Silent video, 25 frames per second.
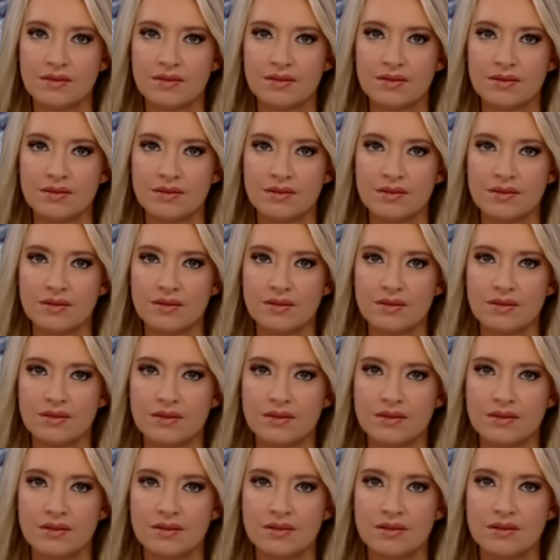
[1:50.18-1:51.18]

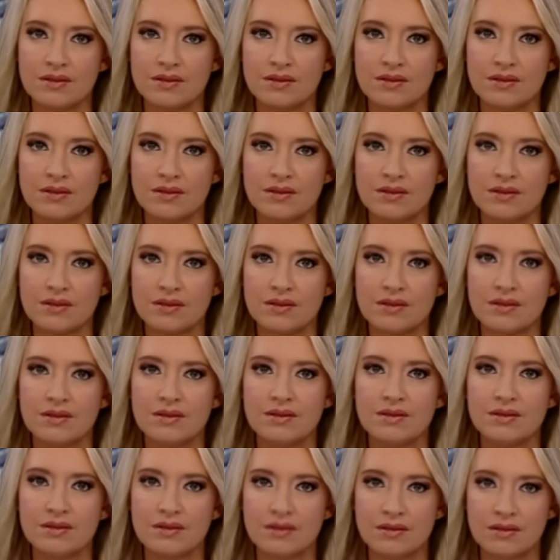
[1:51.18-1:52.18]

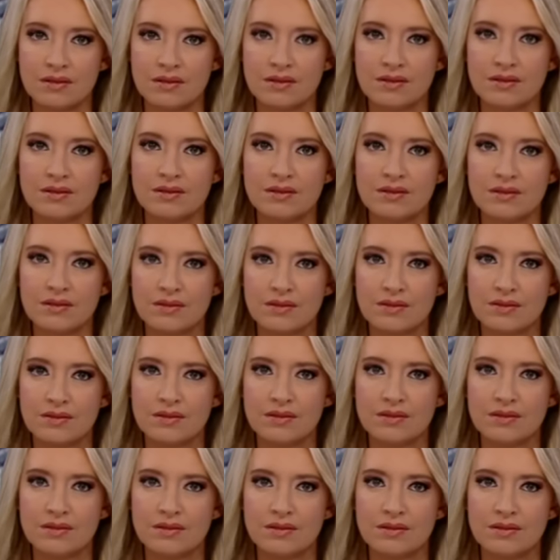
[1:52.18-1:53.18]

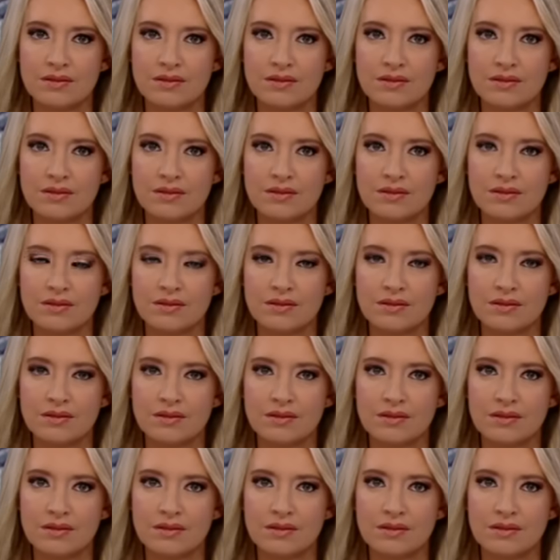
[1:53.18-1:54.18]

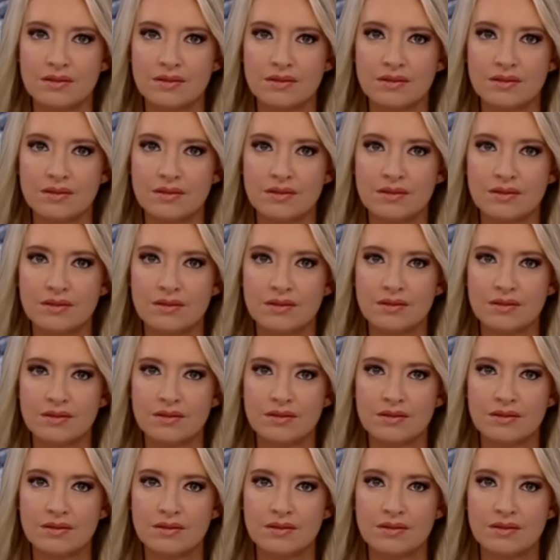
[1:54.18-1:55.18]

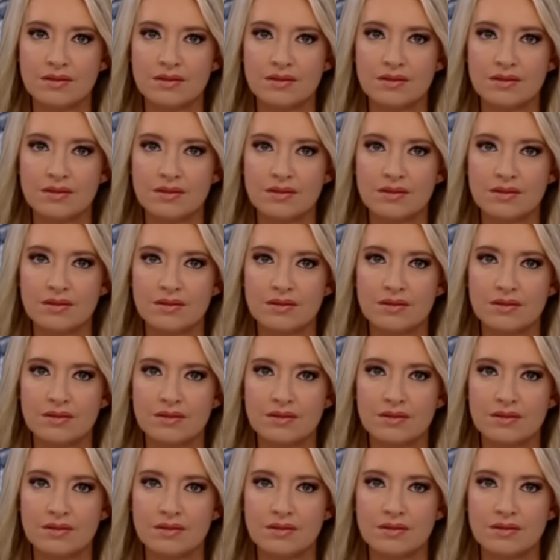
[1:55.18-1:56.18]

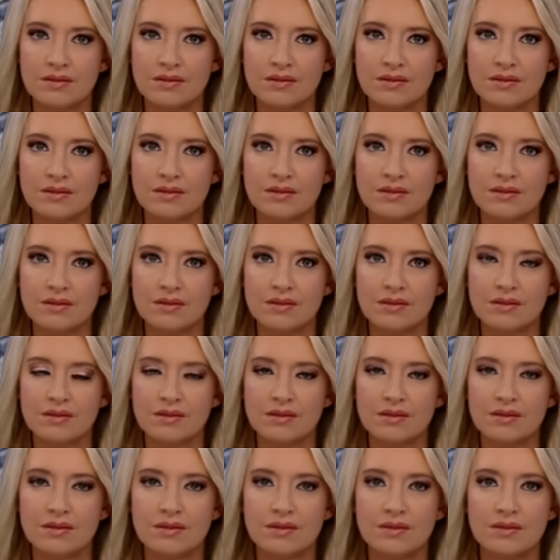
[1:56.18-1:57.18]

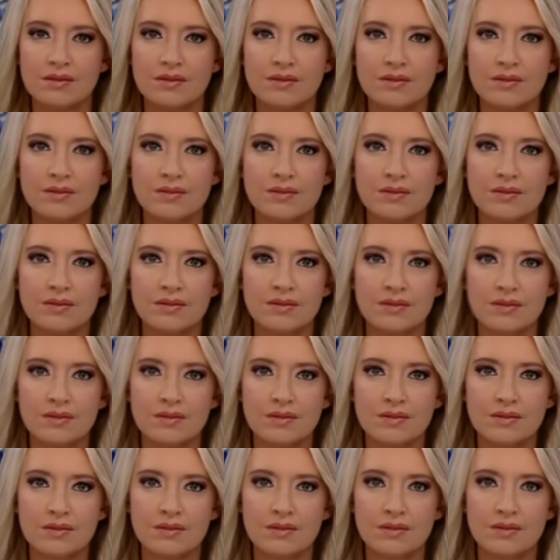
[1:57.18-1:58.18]
(silent)